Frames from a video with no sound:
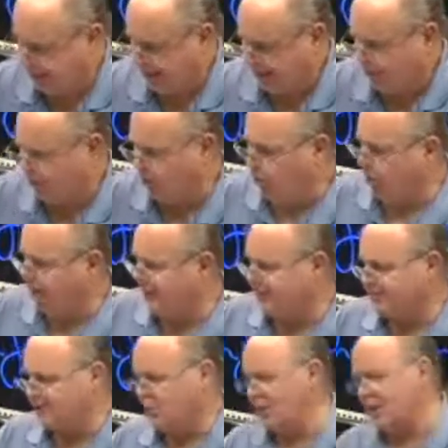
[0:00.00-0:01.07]
And while all
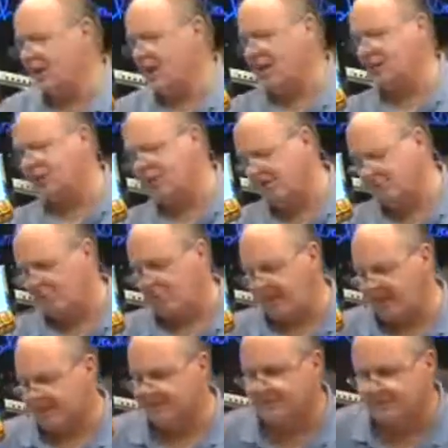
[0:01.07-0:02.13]
that's going on, the
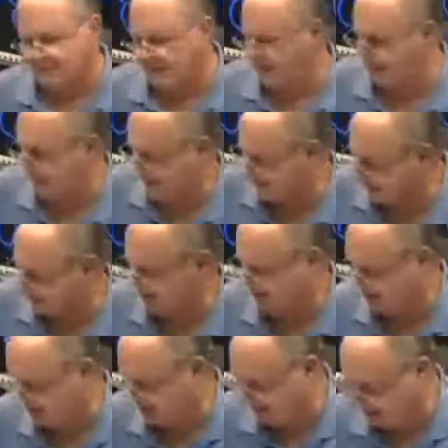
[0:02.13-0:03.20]
Democrats are trying to pass
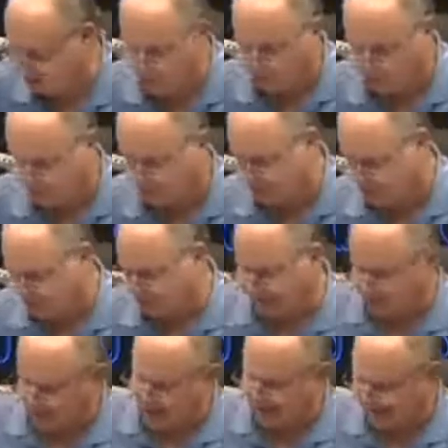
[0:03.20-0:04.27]
a continuing resolution,
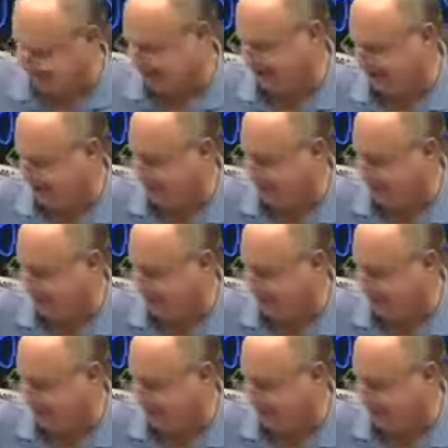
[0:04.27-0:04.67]
i.e.